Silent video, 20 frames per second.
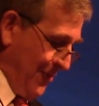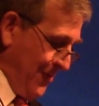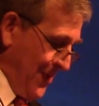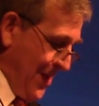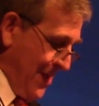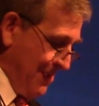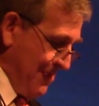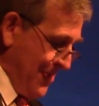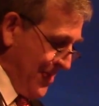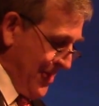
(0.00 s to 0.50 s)
from
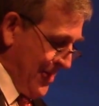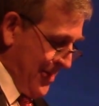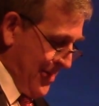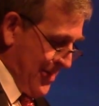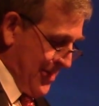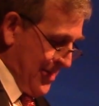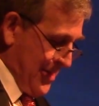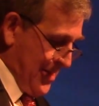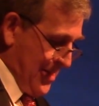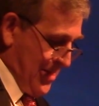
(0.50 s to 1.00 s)
them
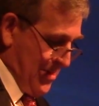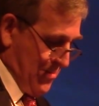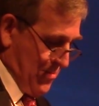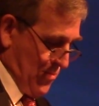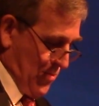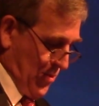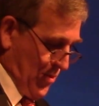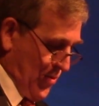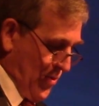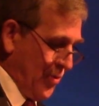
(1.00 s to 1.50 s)

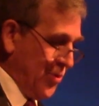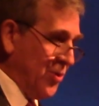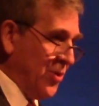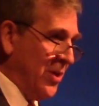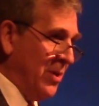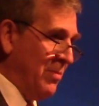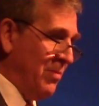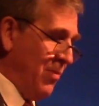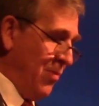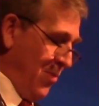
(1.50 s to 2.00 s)
were
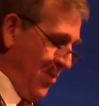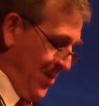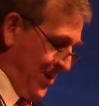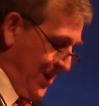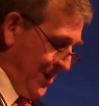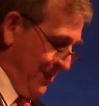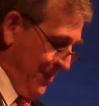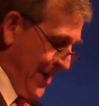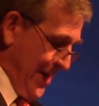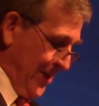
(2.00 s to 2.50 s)
crucially
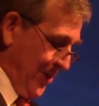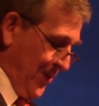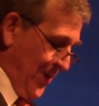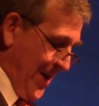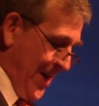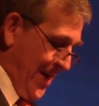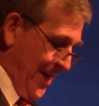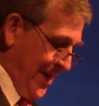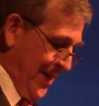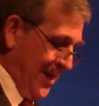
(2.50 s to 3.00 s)
important in my
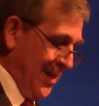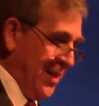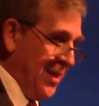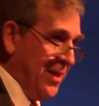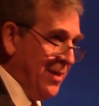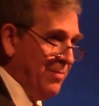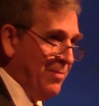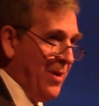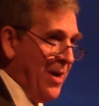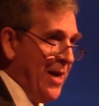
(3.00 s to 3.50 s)
training
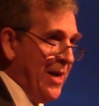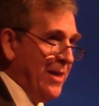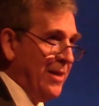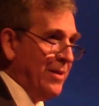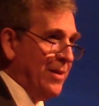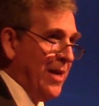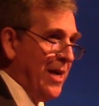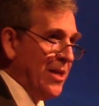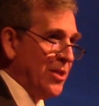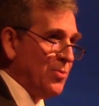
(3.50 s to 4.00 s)
and in
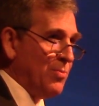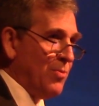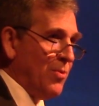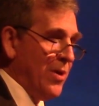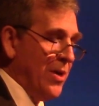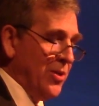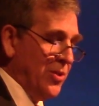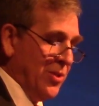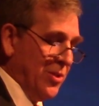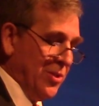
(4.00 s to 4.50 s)
my
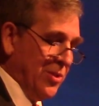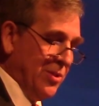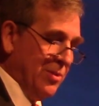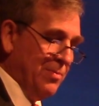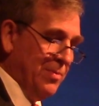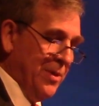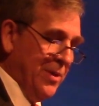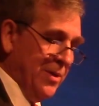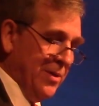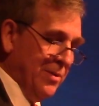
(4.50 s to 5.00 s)
aspiration
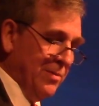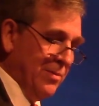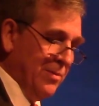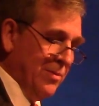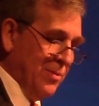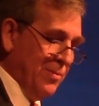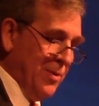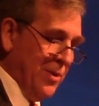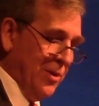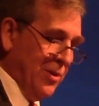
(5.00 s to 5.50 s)
to be a
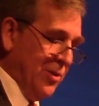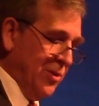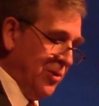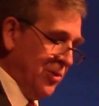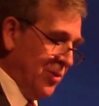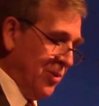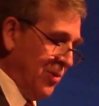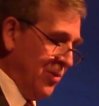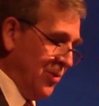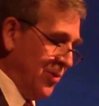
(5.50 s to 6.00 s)
good
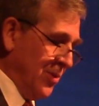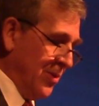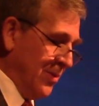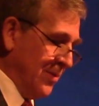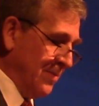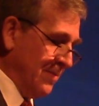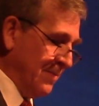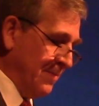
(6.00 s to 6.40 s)
surgeon.